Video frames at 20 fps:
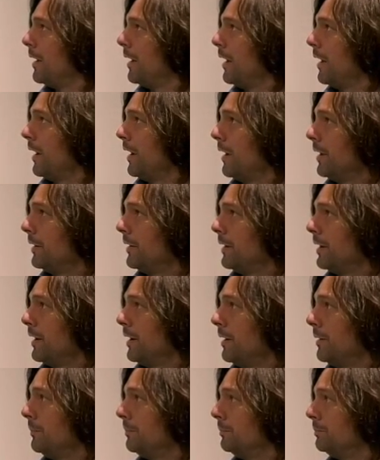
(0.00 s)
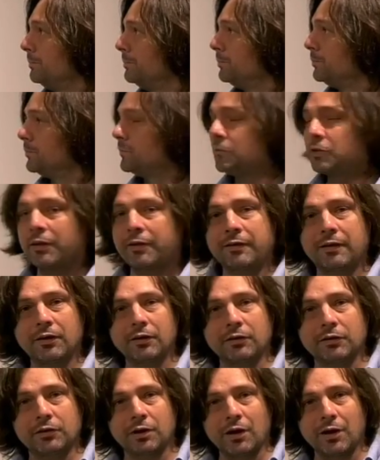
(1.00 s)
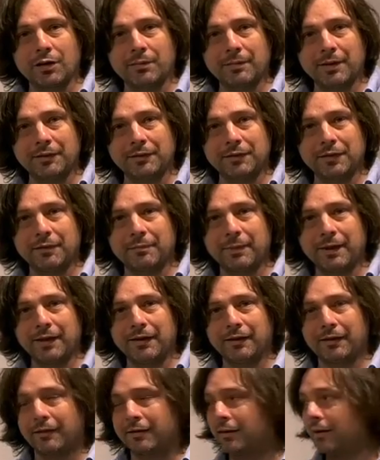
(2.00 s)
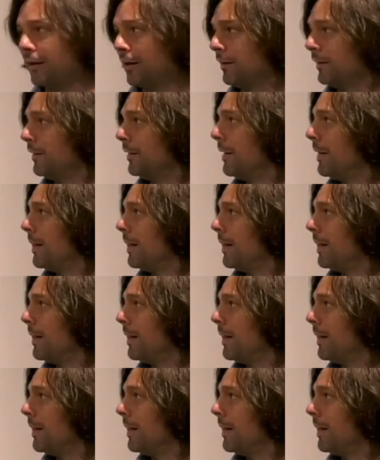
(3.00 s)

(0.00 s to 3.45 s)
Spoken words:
And just here to talk about these paintings today.